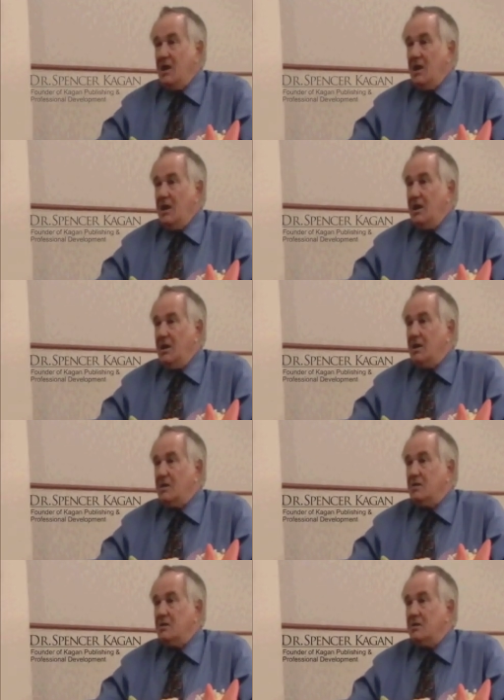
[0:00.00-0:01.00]

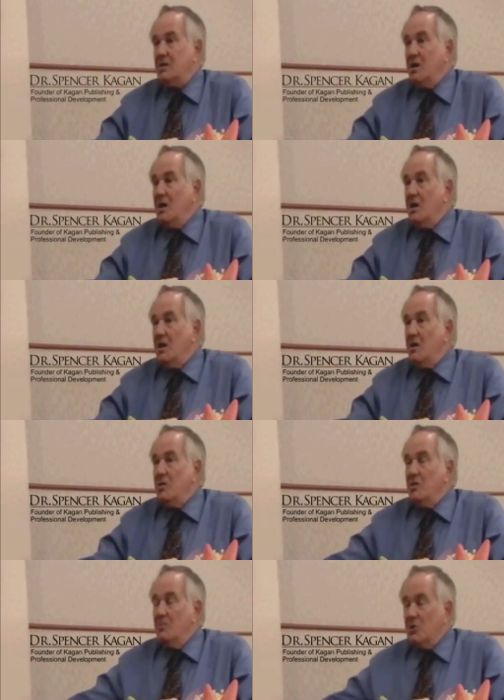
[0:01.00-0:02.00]
And
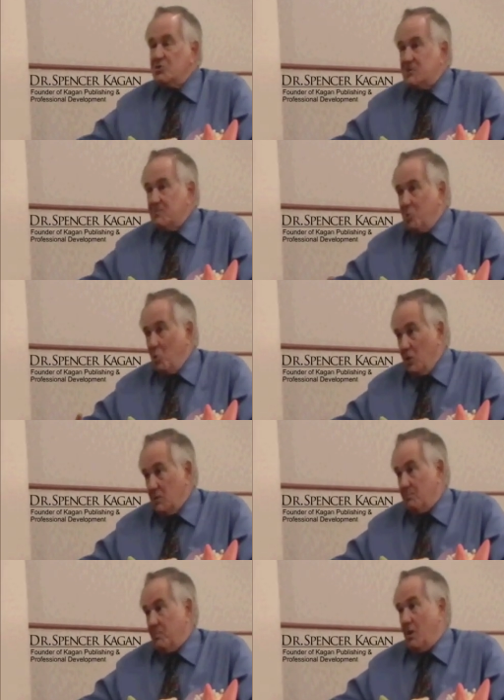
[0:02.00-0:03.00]
the most
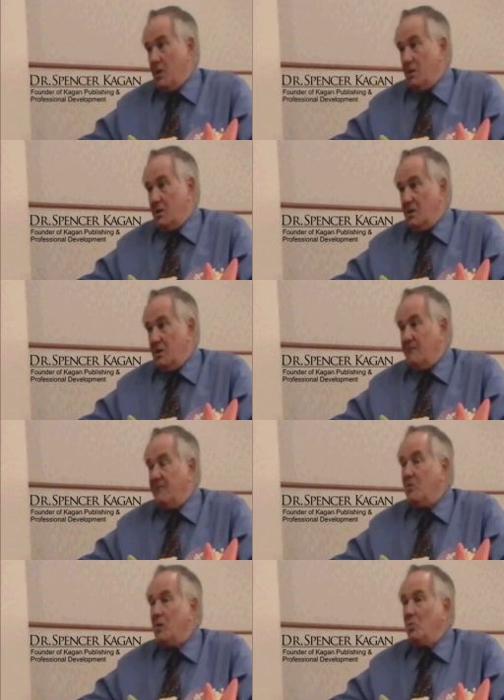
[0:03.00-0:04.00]
important part
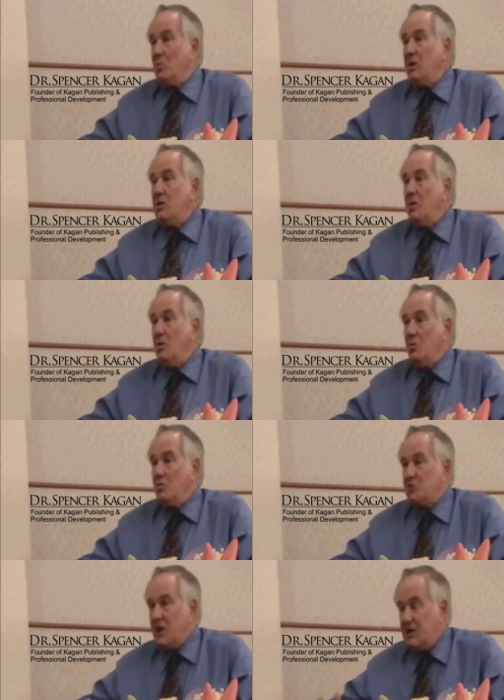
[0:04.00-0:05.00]
of what we
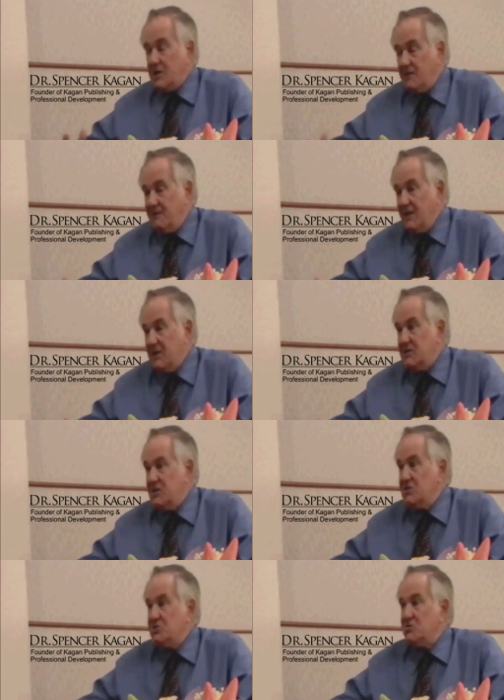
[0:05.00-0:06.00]
try to convey to
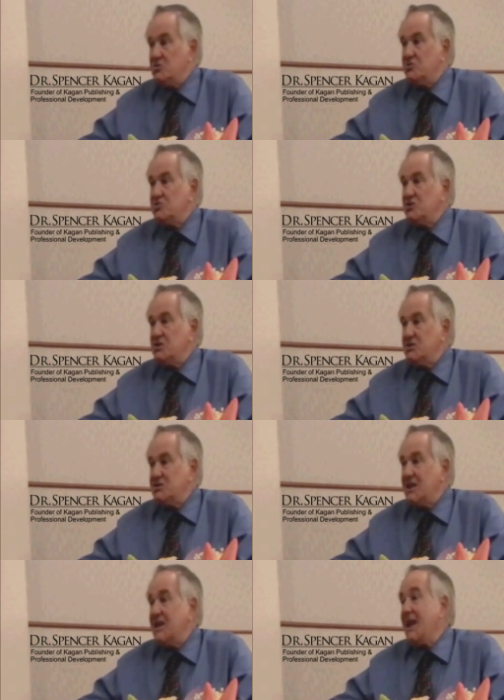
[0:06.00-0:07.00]
teachers is
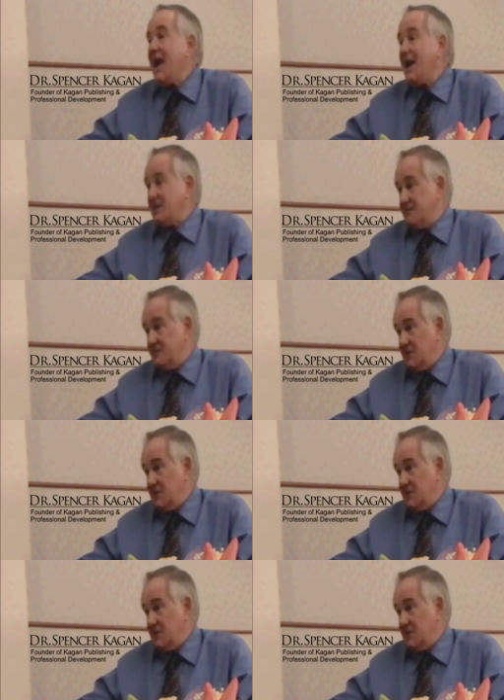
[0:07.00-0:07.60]
getting active